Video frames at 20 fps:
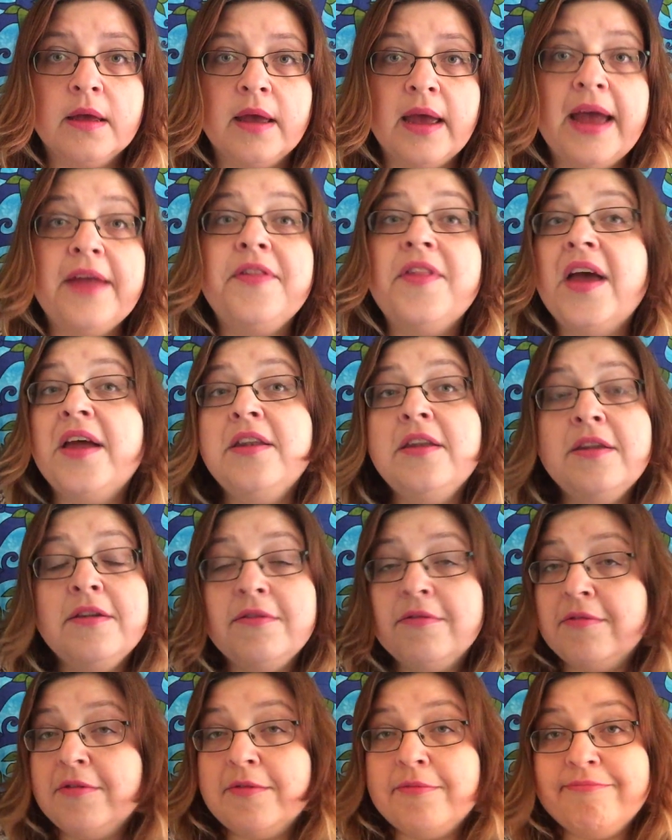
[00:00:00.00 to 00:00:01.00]
And then
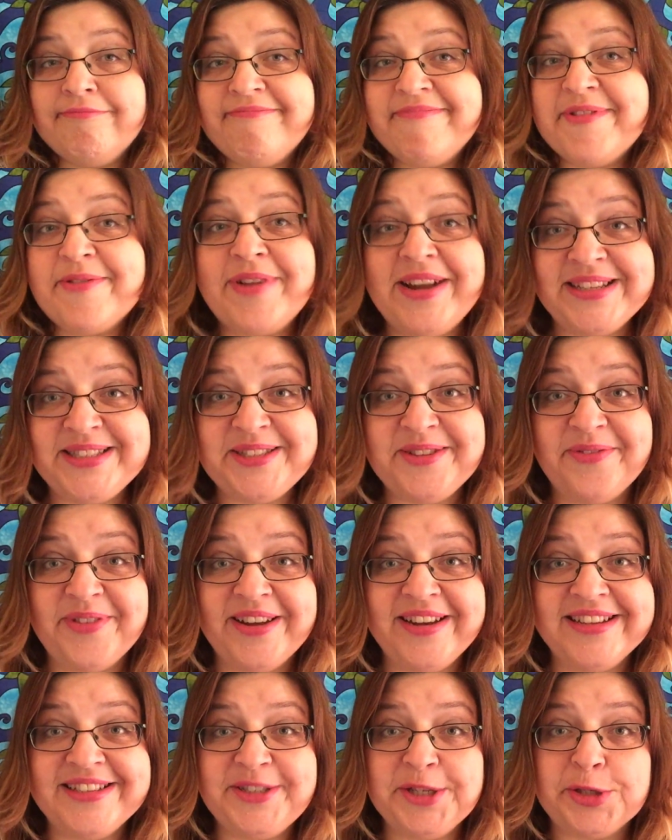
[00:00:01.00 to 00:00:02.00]
the rest of
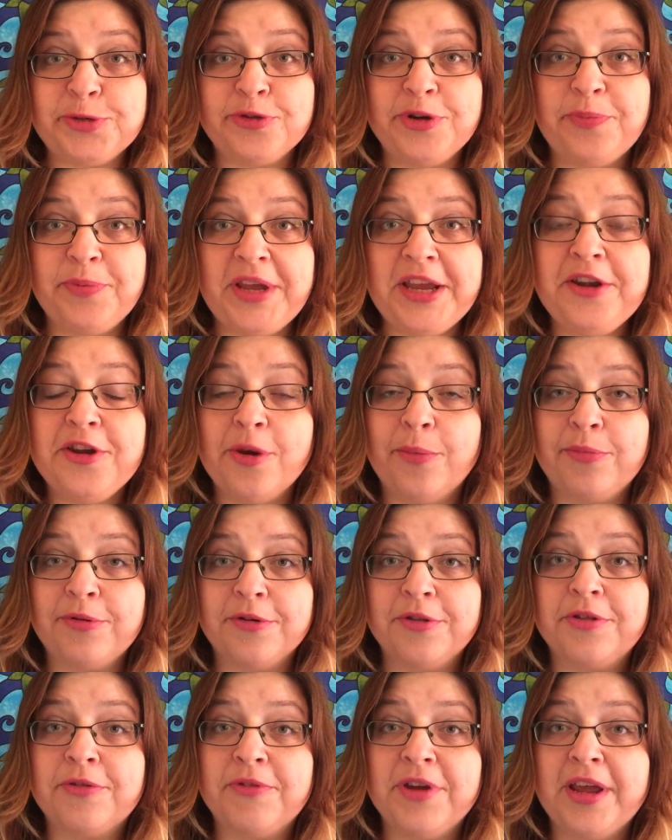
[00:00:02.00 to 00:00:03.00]
it is just repeat number
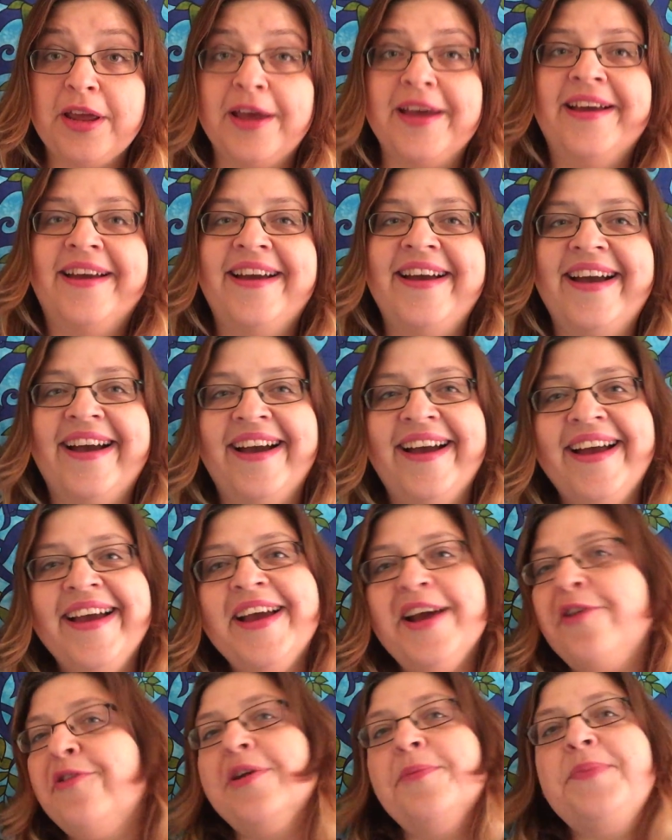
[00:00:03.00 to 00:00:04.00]
3.
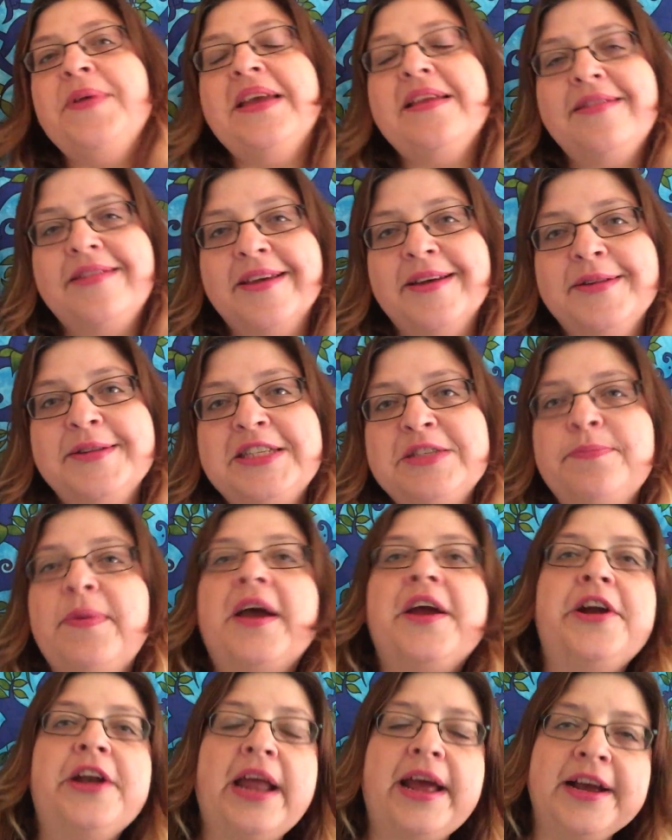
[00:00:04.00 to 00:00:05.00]
Repeat the
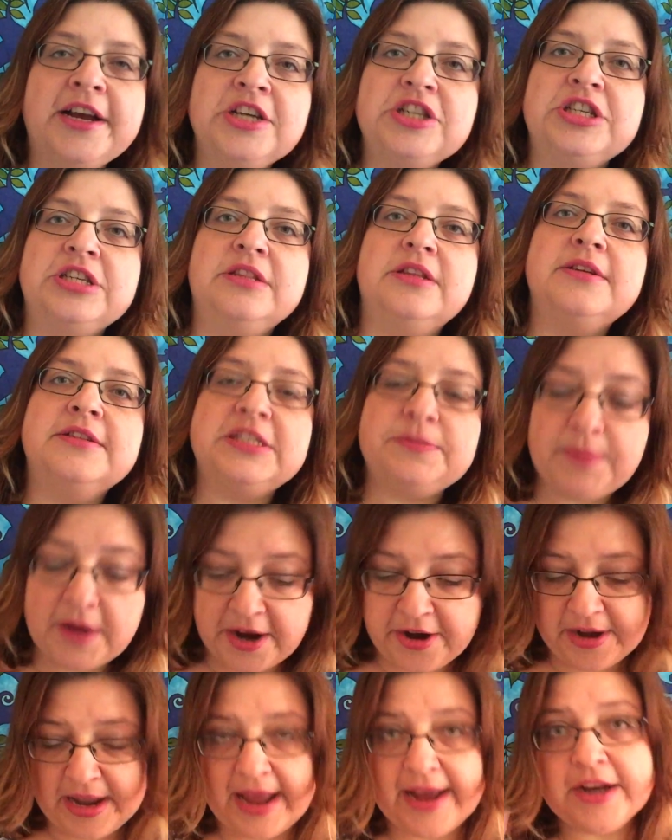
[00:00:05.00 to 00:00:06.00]
inspired action. The
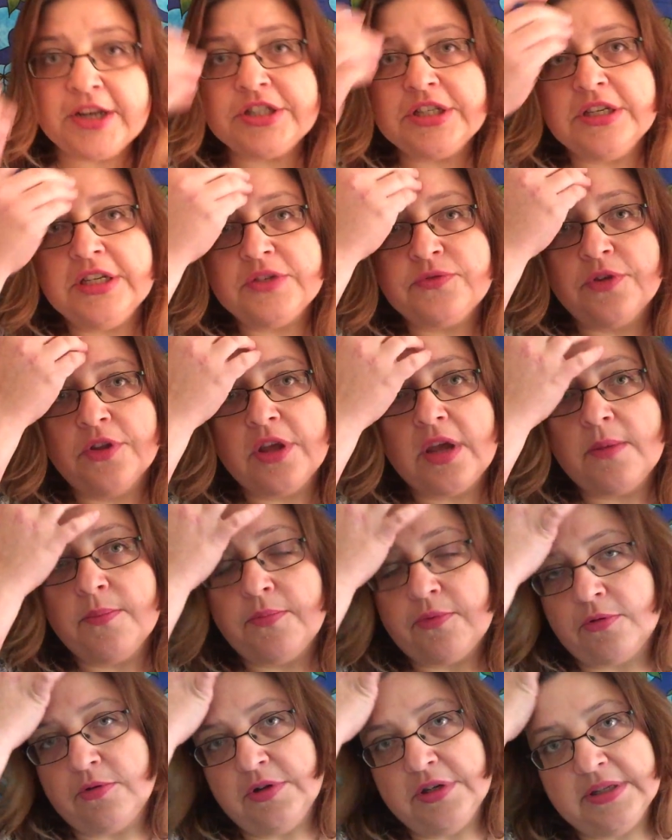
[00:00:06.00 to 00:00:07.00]
inspired action is really
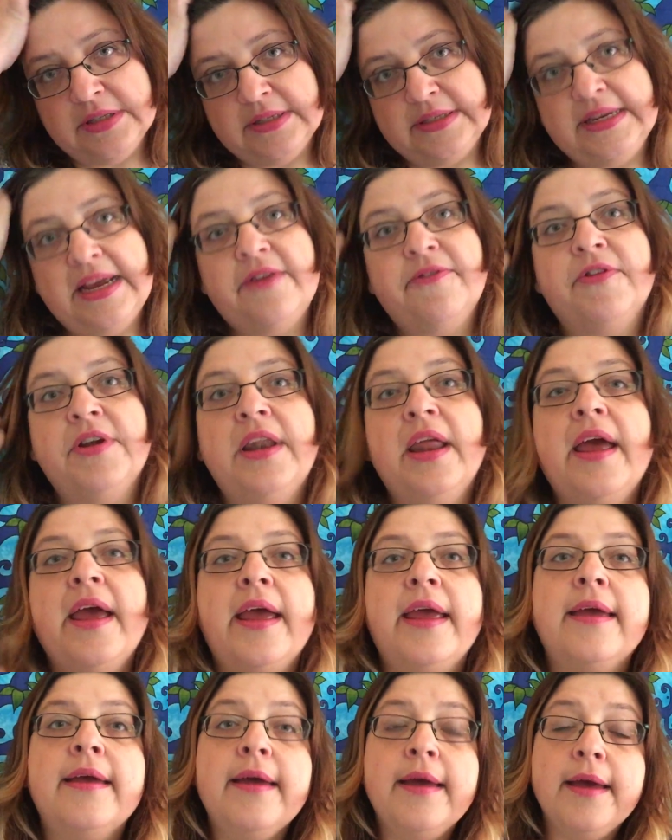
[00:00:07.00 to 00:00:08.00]
important every
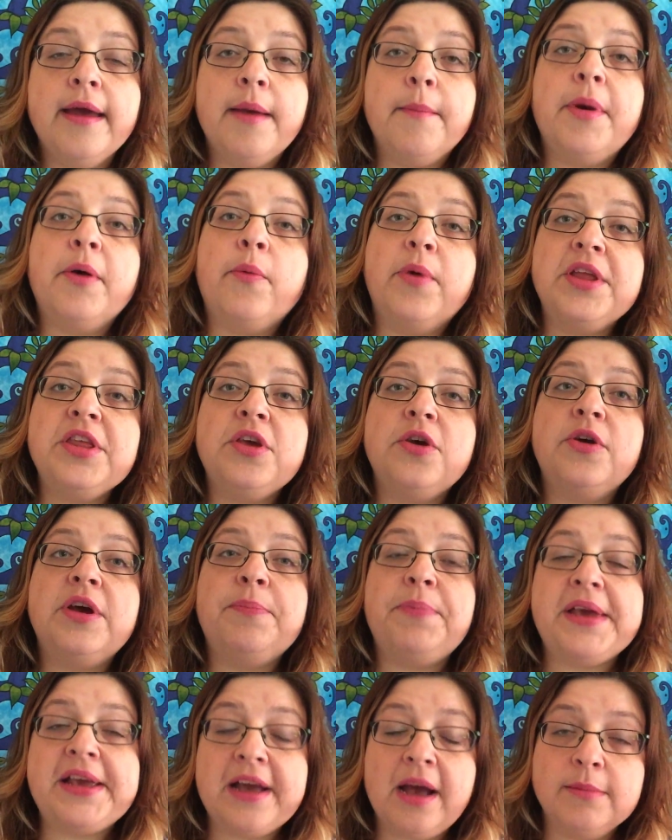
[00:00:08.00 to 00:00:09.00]
day. But it
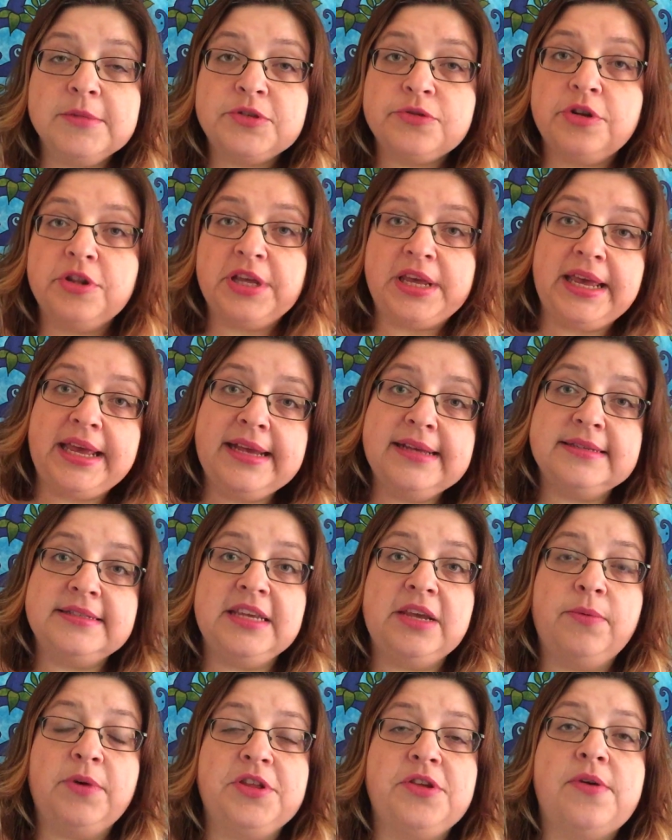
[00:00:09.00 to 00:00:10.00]
becomes really
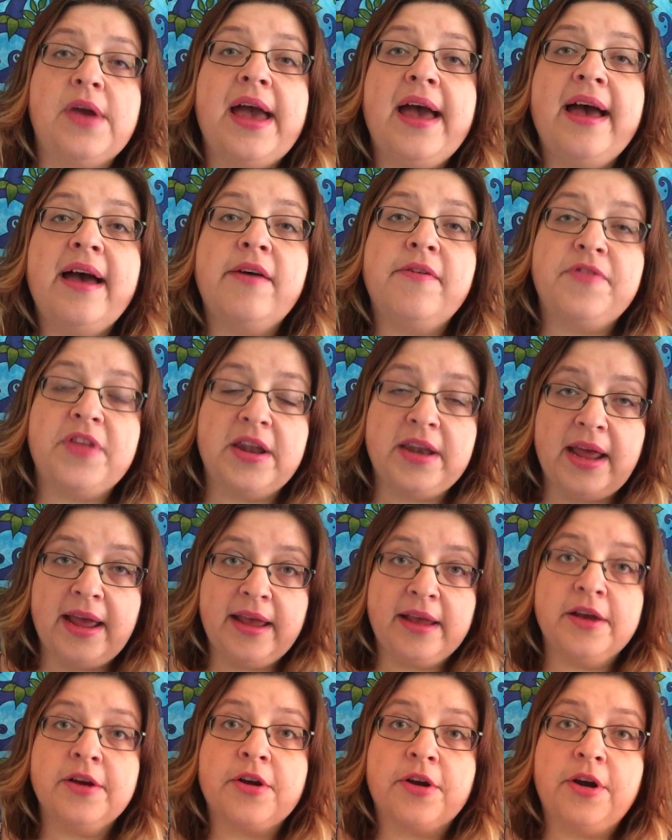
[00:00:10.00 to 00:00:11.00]
easy when you have that
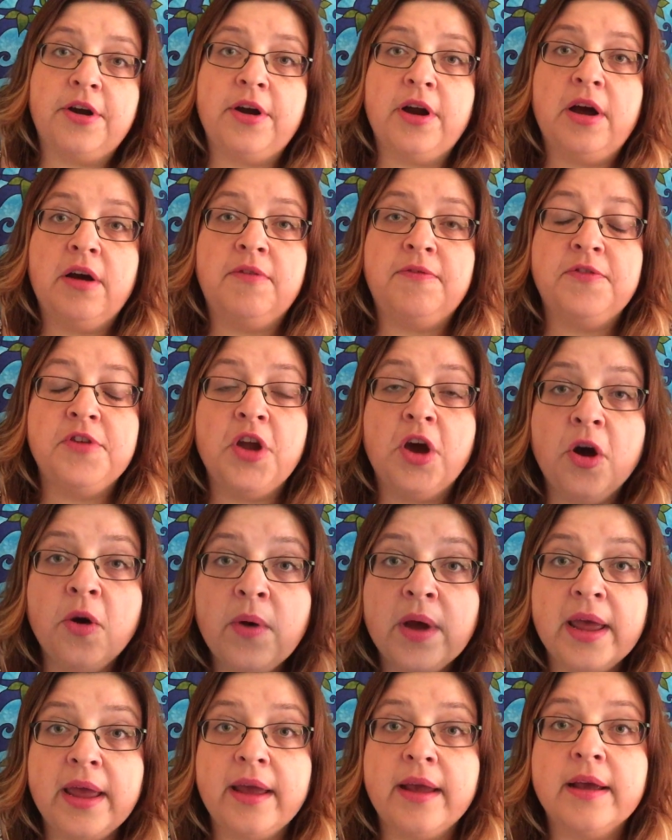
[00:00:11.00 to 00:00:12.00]
anchor of
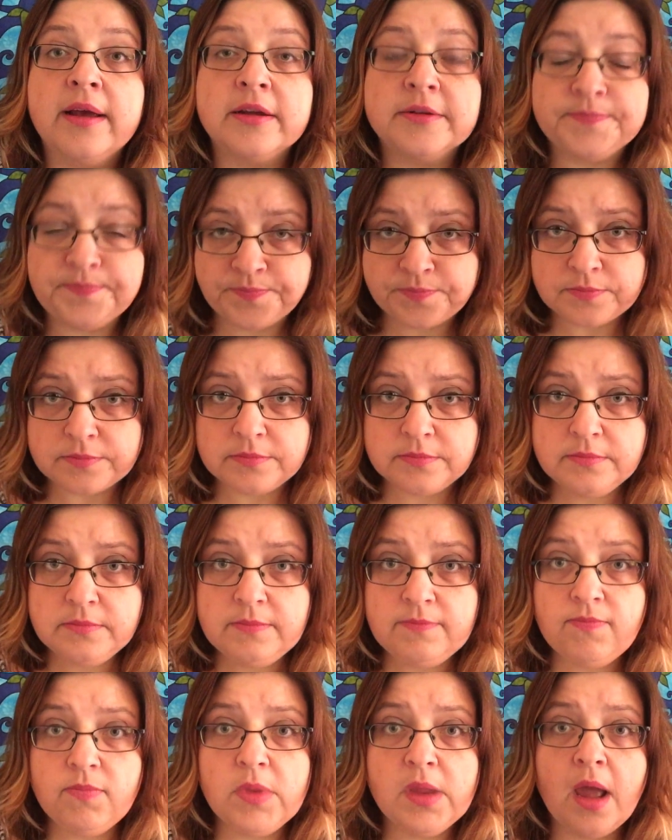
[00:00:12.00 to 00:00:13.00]
knowing
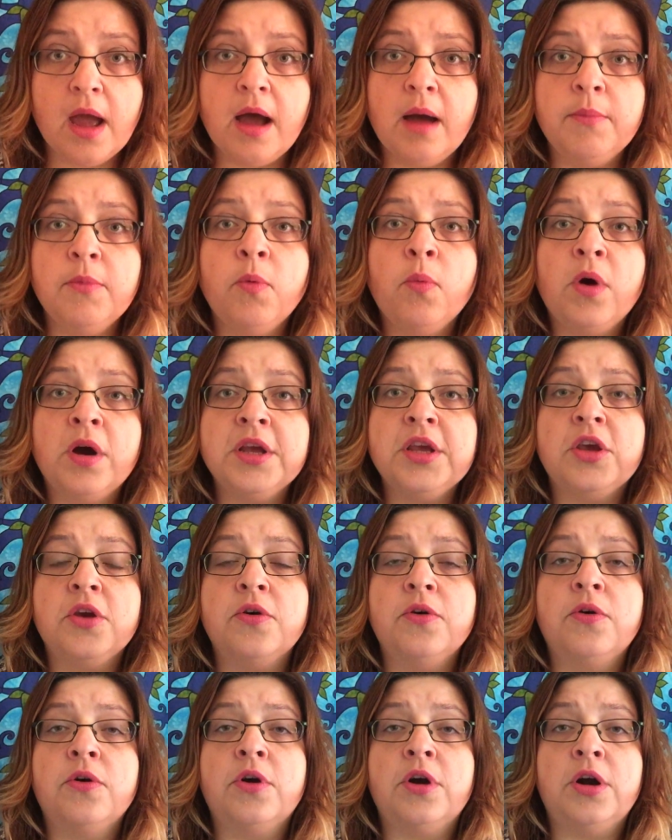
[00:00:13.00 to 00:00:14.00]
how
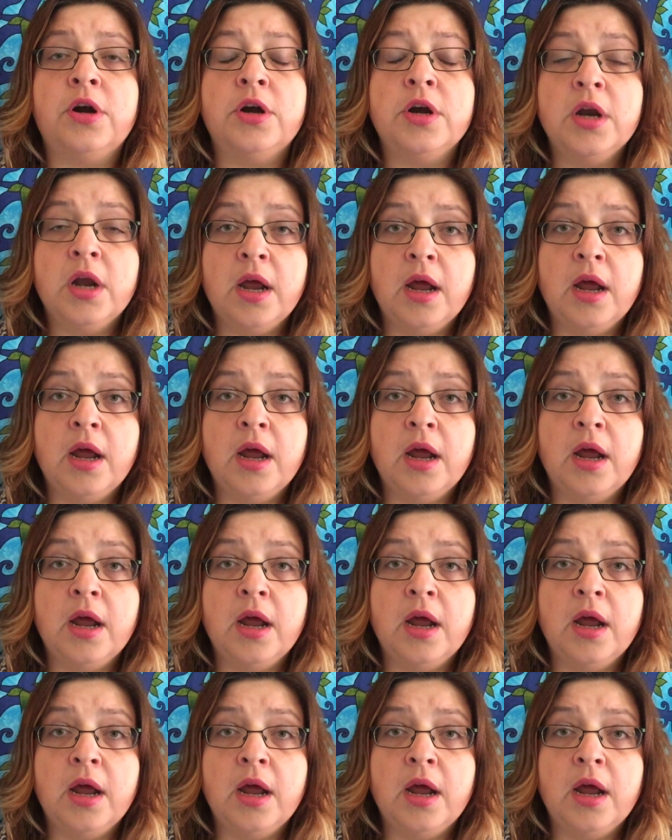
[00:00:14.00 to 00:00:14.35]
your